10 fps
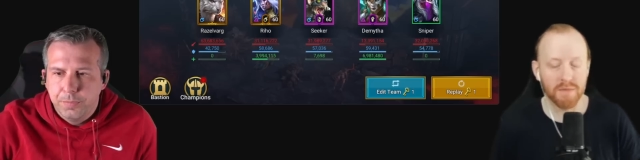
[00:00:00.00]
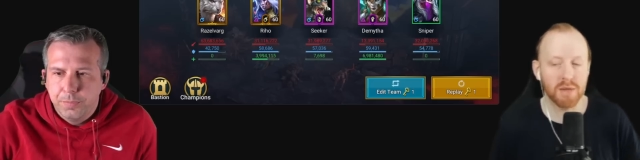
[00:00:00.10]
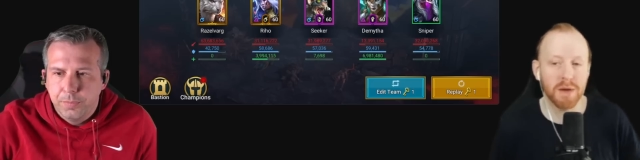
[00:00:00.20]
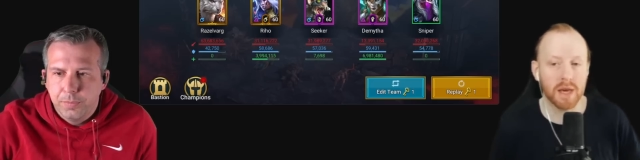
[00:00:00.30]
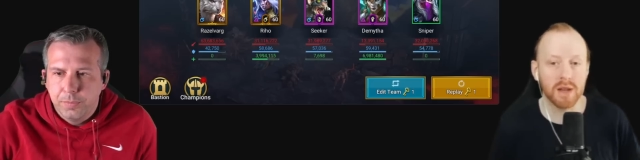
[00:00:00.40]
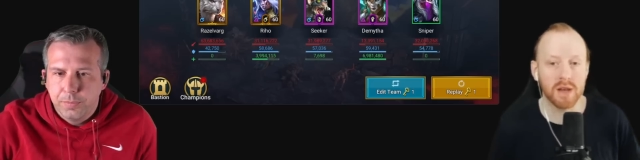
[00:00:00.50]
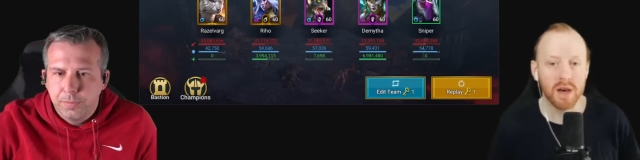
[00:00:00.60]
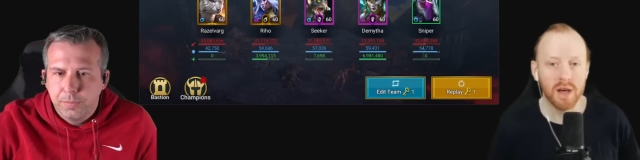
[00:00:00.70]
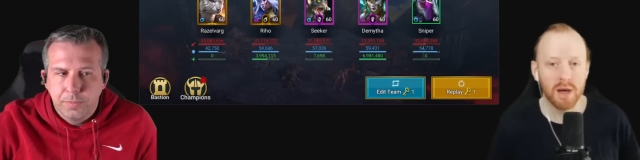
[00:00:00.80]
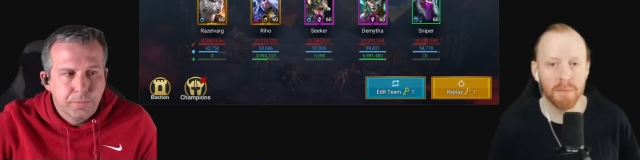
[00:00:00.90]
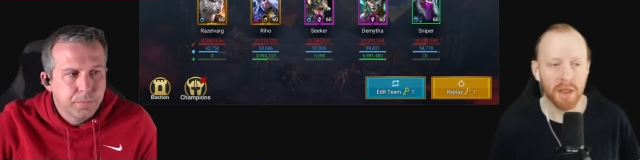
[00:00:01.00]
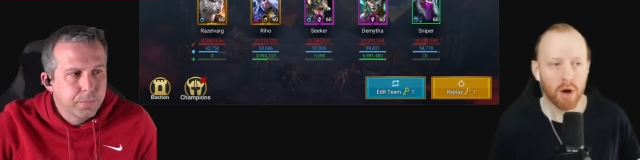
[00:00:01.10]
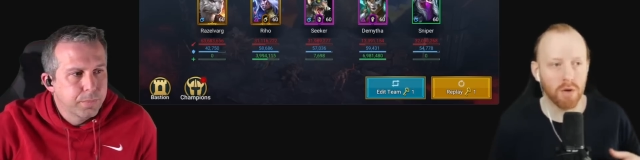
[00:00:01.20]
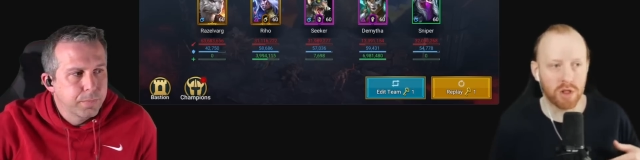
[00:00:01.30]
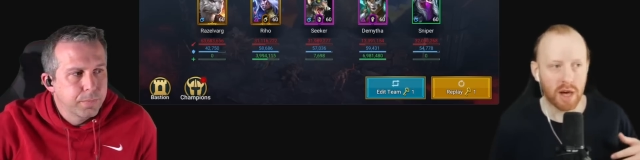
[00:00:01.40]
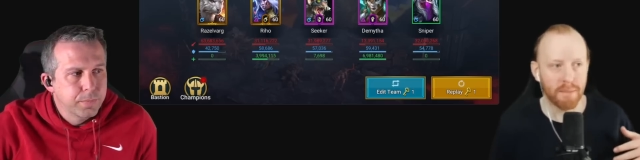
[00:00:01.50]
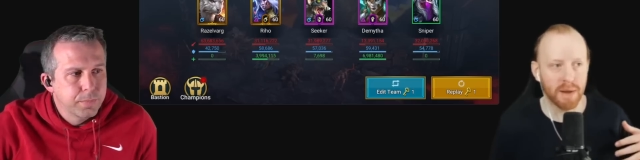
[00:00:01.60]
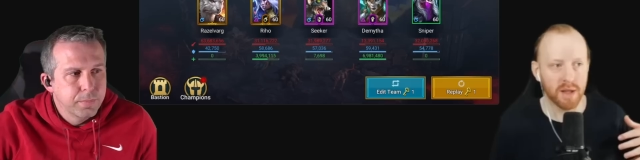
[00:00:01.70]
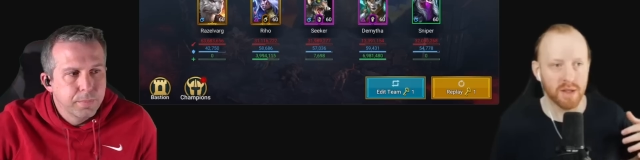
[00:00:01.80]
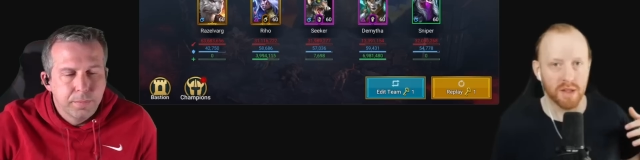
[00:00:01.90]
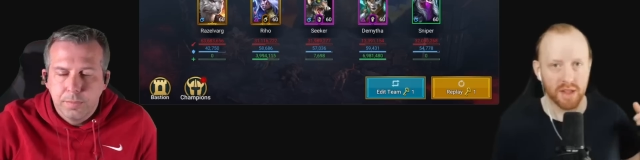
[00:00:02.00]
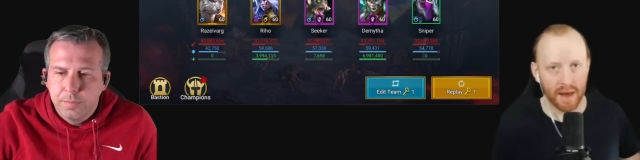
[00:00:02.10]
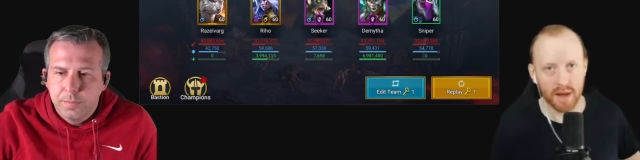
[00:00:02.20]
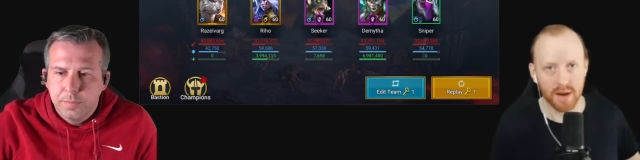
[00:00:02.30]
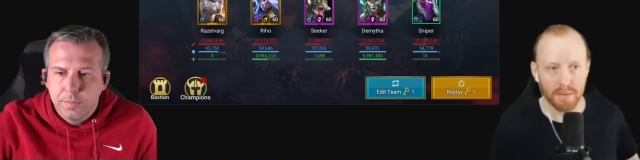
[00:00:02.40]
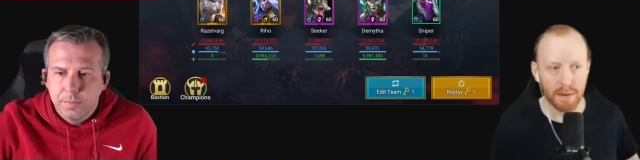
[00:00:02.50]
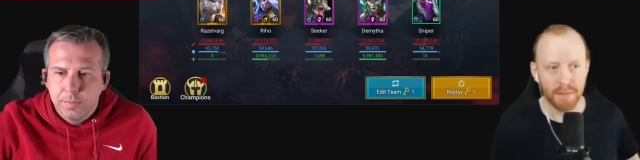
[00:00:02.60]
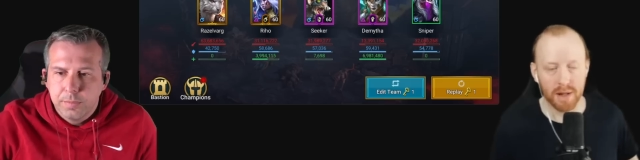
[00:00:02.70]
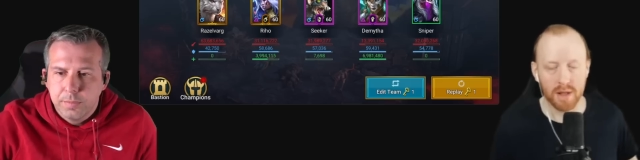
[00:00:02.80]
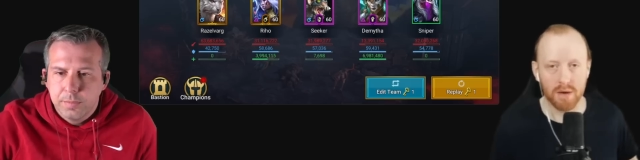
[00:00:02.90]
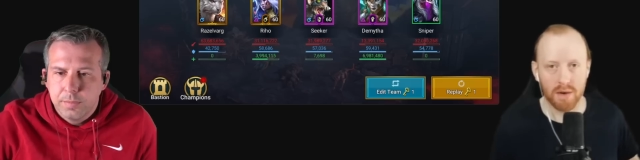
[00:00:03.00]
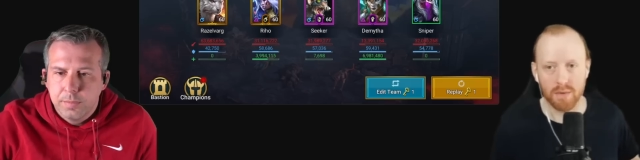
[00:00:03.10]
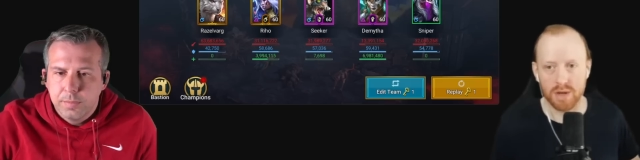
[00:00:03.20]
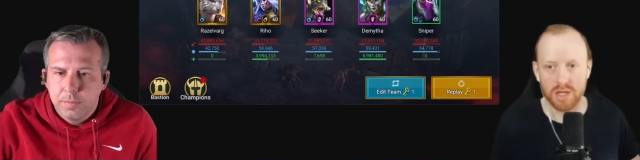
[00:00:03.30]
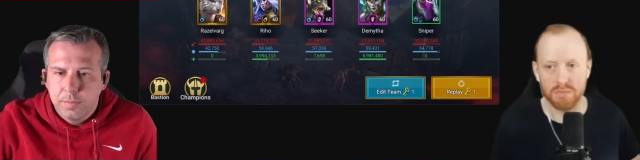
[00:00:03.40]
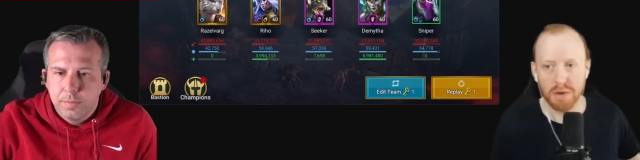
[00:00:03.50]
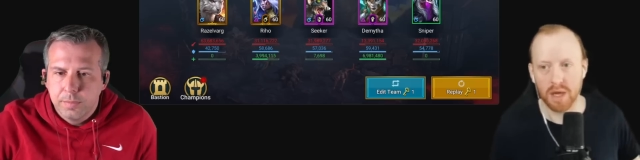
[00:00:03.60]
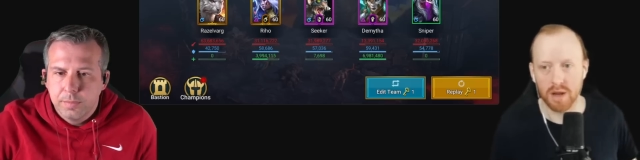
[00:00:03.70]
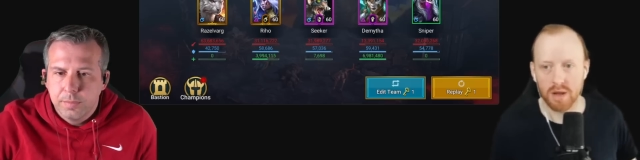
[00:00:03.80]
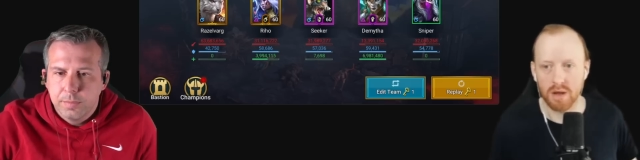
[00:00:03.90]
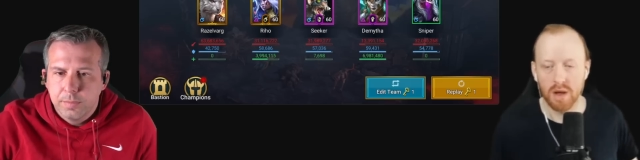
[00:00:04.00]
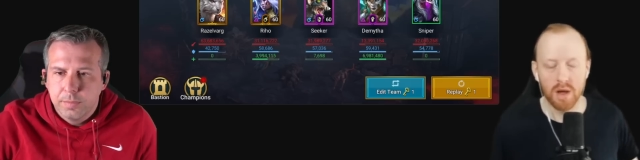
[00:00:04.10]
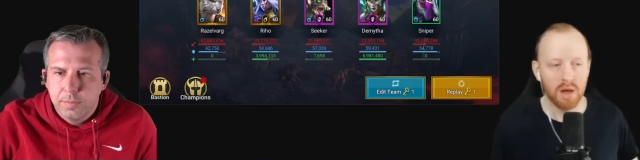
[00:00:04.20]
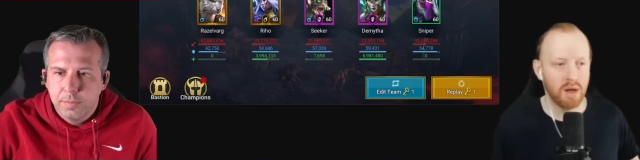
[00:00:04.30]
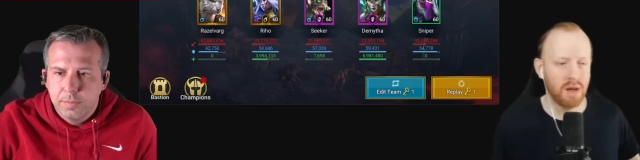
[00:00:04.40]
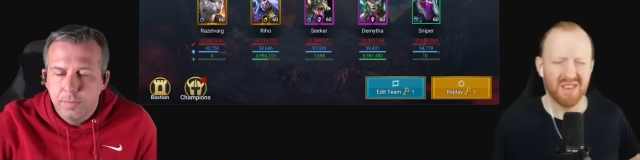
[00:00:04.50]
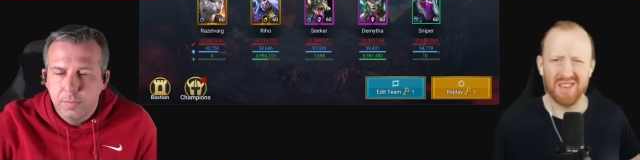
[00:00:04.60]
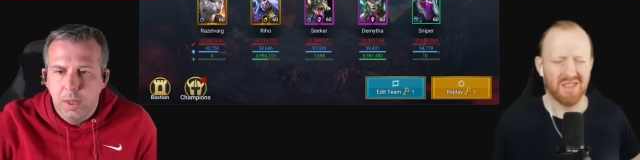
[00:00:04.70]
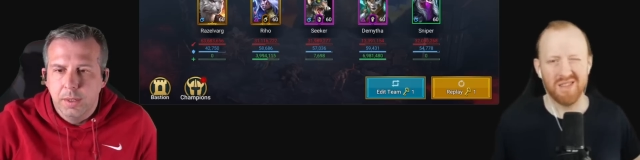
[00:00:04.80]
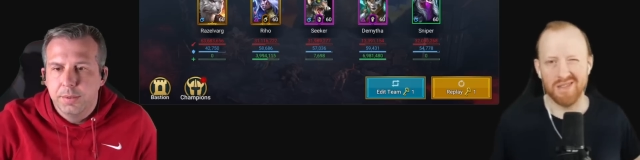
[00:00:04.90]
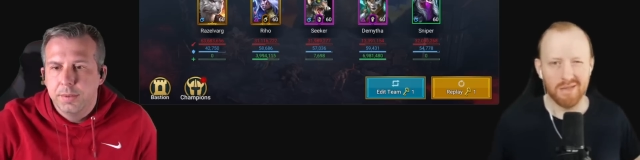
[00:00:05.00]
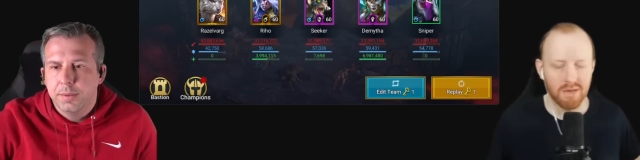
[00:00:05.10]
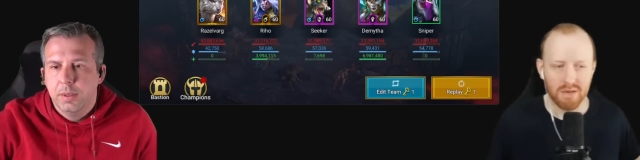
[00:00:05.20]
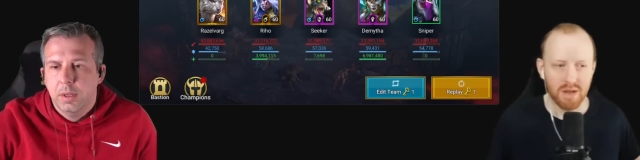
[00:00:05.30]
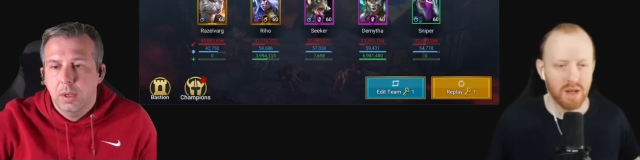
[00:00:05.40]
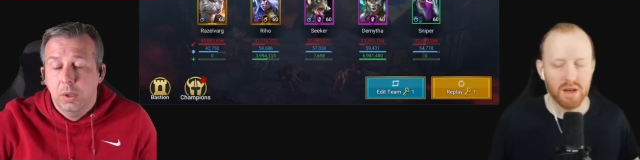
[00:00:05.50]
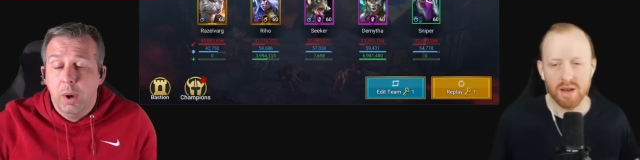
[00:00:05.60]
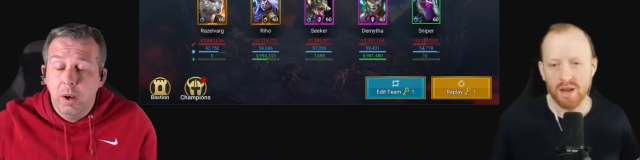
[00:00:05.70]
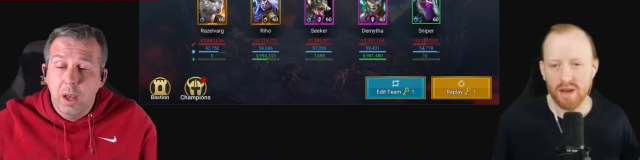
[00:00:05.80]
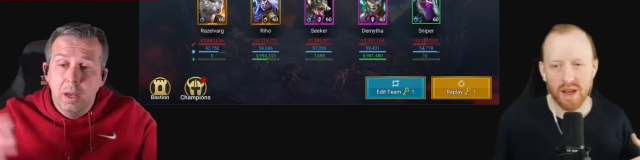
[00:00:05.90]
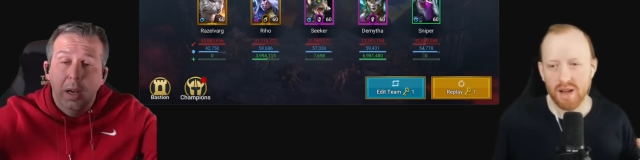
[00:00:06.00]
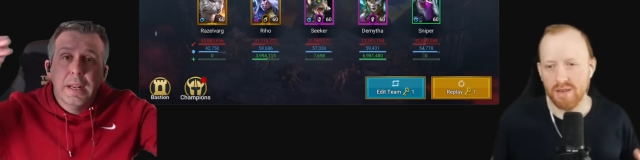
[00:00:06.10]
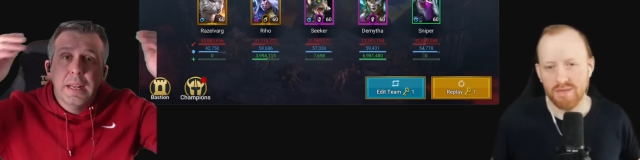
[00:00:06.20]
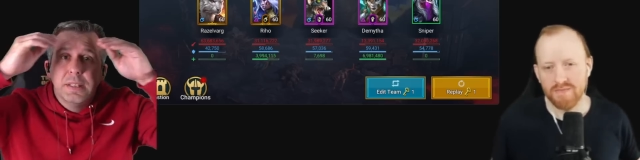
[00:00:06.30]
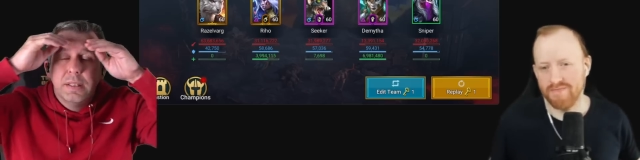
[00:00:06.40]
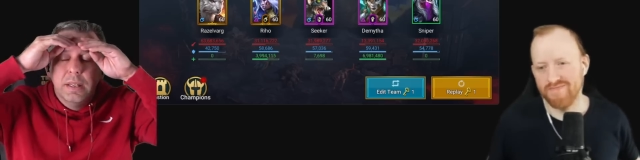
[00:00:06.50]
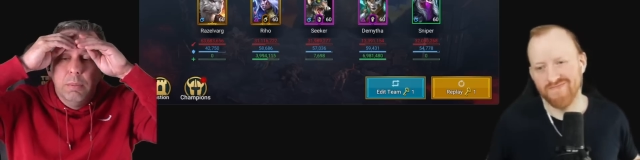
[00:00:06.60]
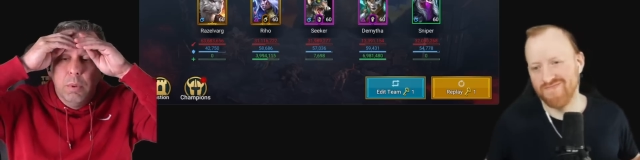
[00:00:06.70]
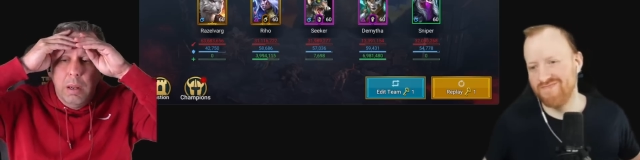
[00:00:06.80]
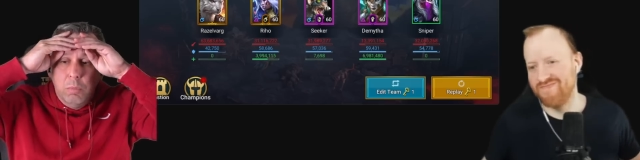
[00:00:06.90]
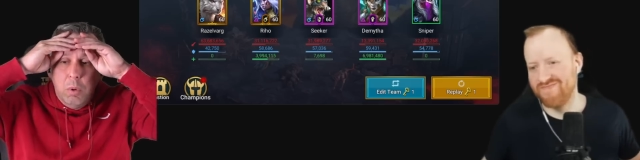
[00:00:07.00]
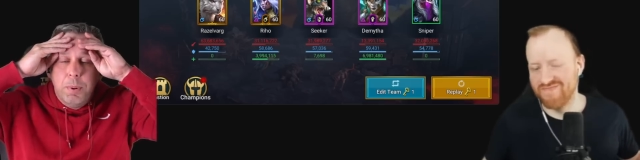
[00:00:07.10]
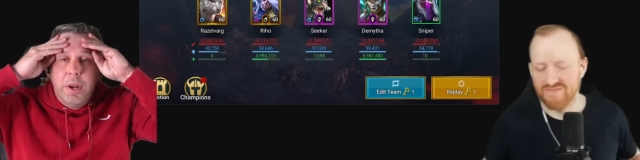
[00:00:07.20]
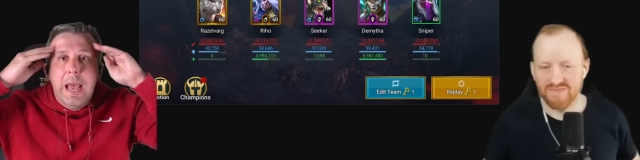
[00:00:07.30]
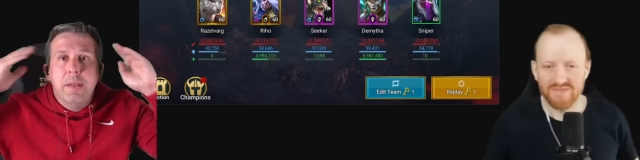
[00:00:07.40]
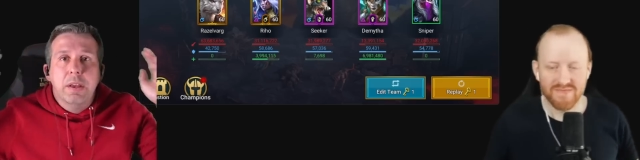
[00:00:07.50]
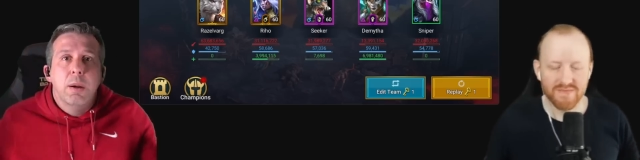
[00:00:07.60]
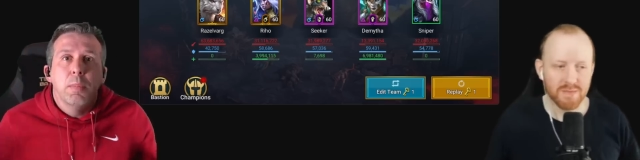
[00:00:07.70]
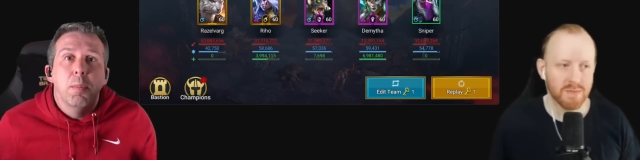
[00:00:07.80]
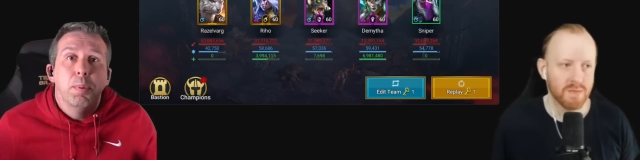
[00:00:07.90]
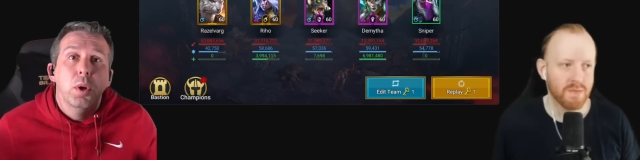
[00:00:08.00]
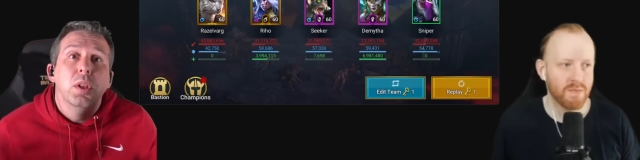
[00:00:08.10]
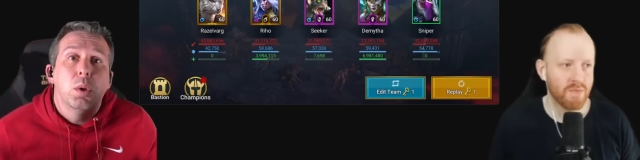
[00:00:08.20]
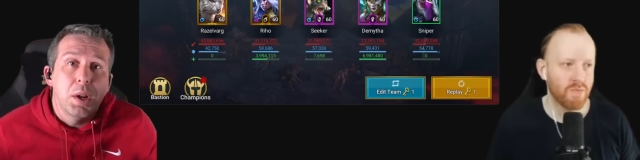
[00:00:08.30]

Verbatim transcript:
Speaker 1: him for speed, but the whole champion is designed to be built around speed. Nuts.
Speaker 2: Well, I guess uh, we'll put it out there. I'm, I'm putting the